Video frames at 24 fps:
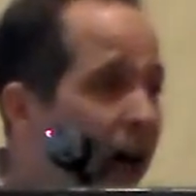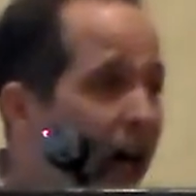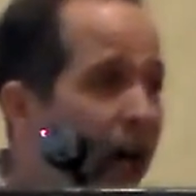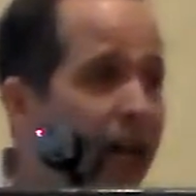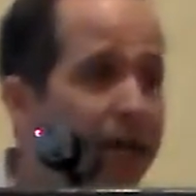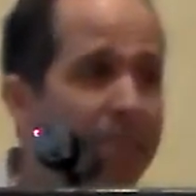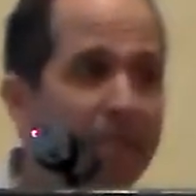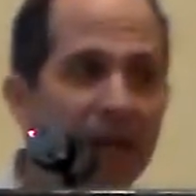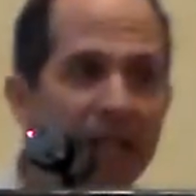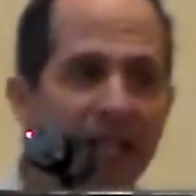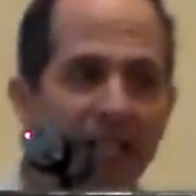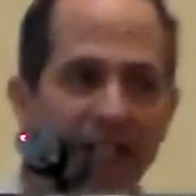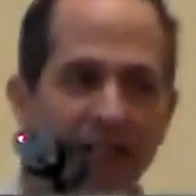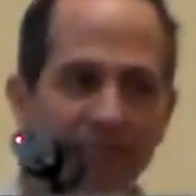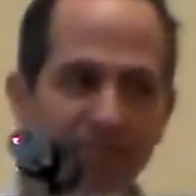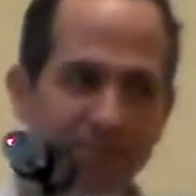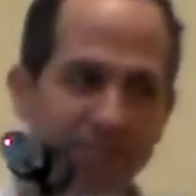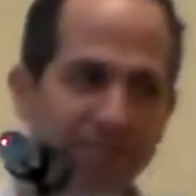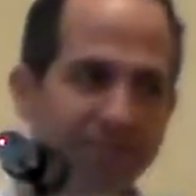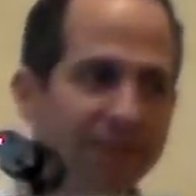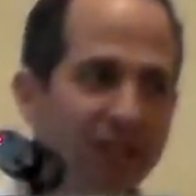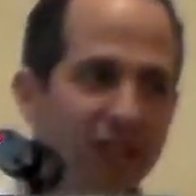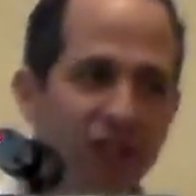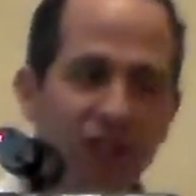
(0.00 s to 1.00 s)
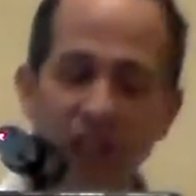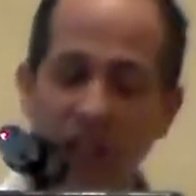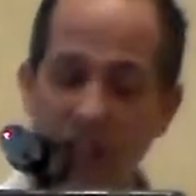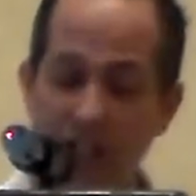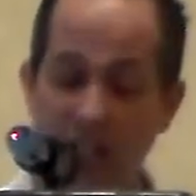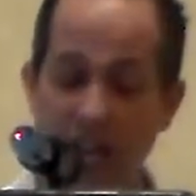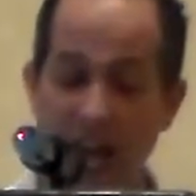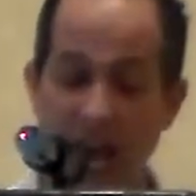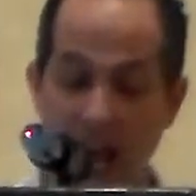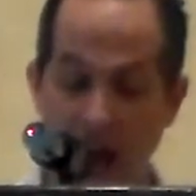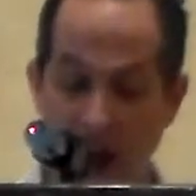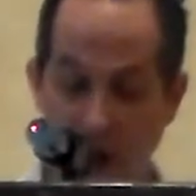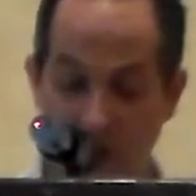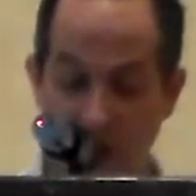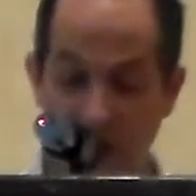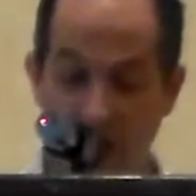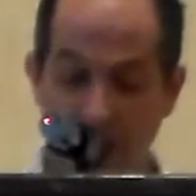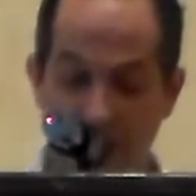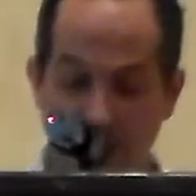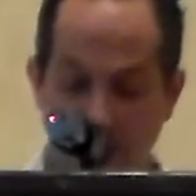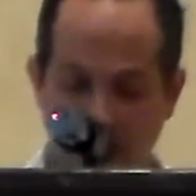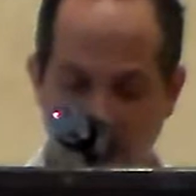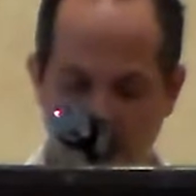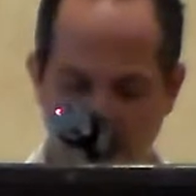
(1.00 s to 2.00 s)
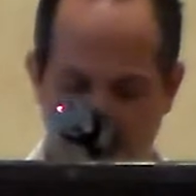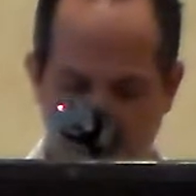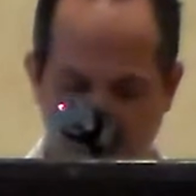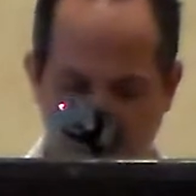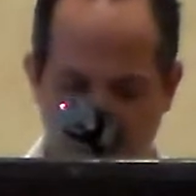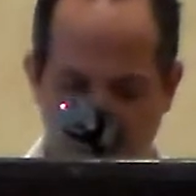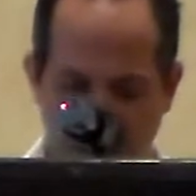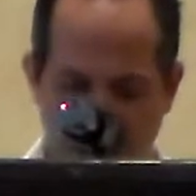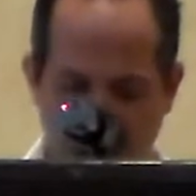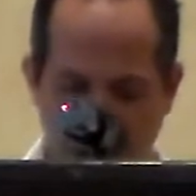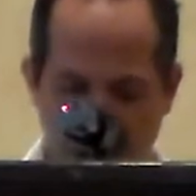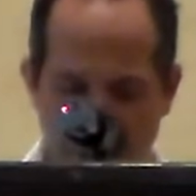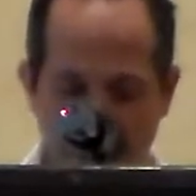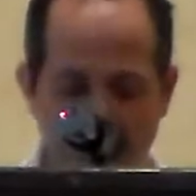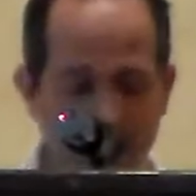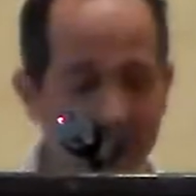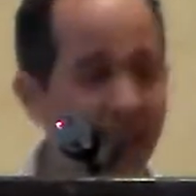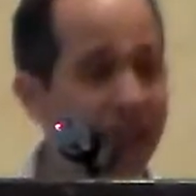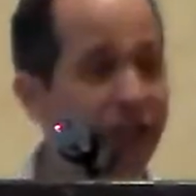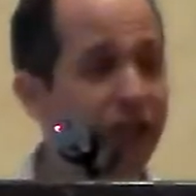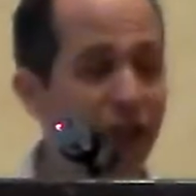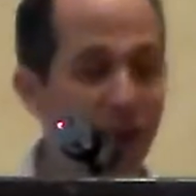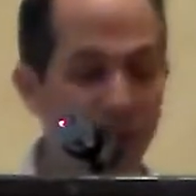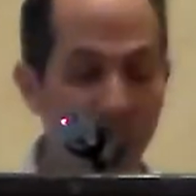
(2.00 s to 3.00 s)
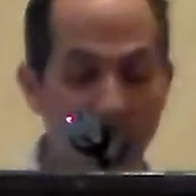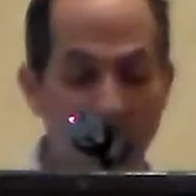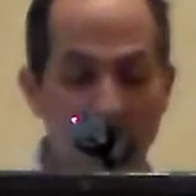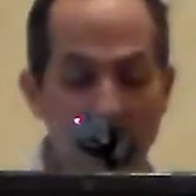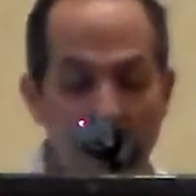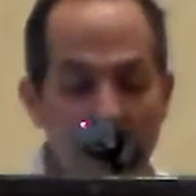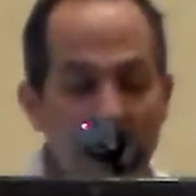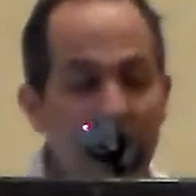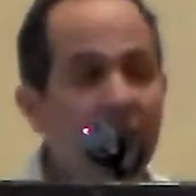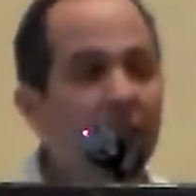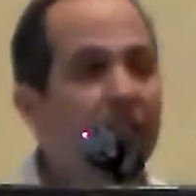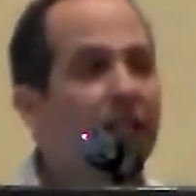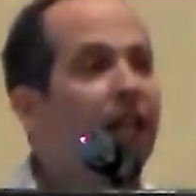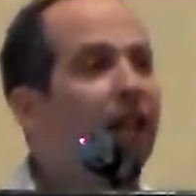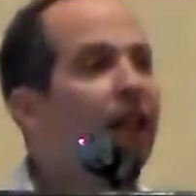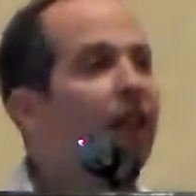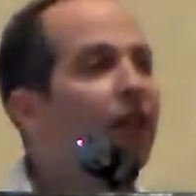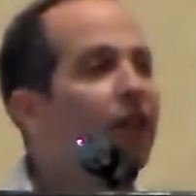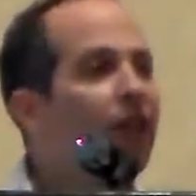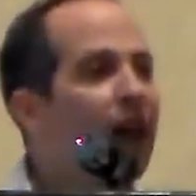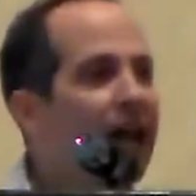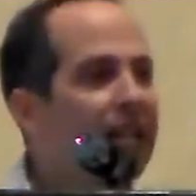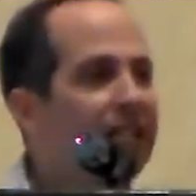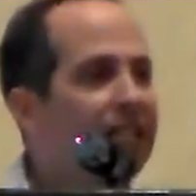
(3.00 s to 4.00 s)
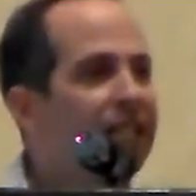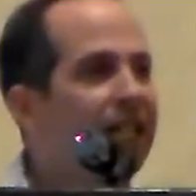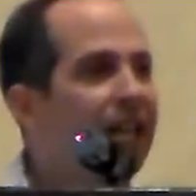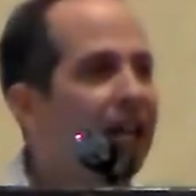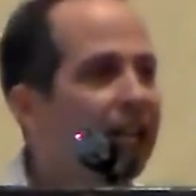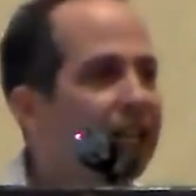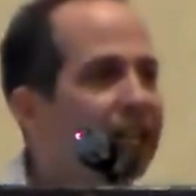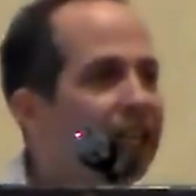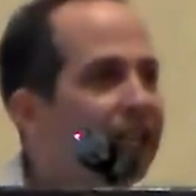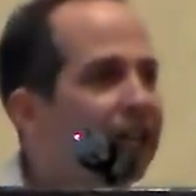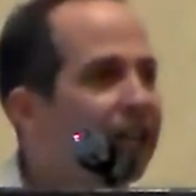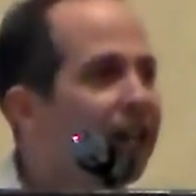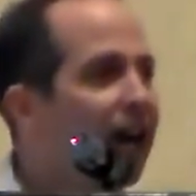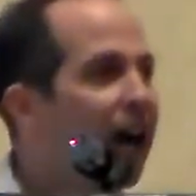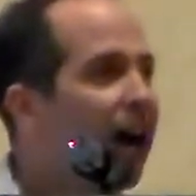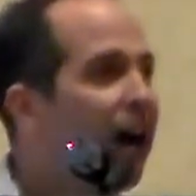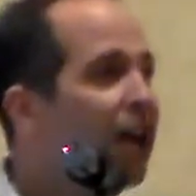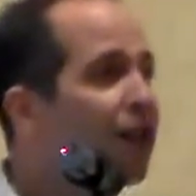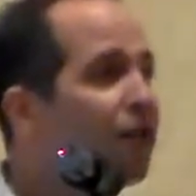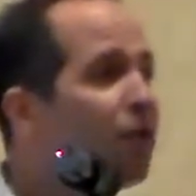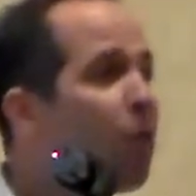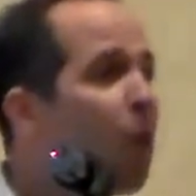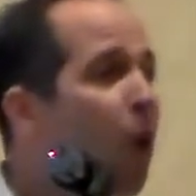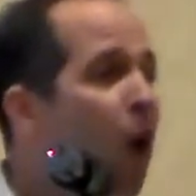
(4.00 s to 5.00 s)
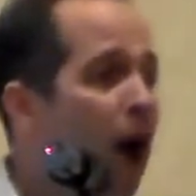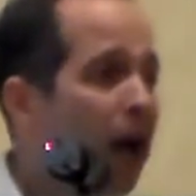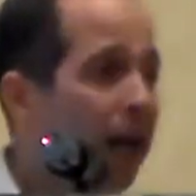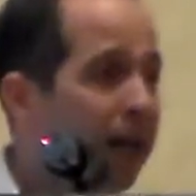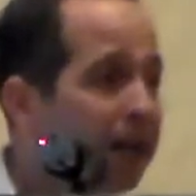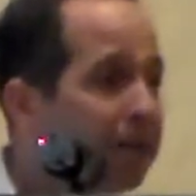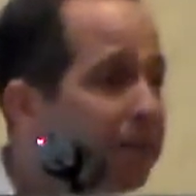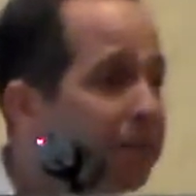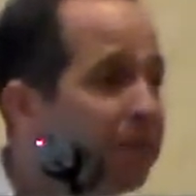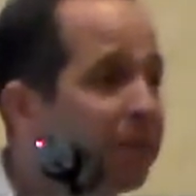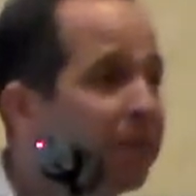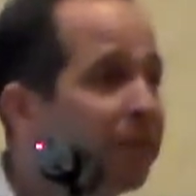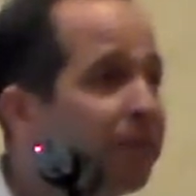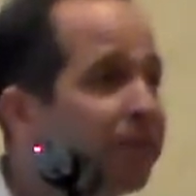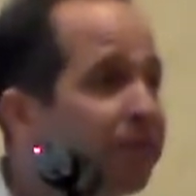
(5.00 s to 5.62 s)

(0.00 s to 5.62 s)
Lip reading: I may sit down. In fact, I might be happy if I do. That's it. I've won.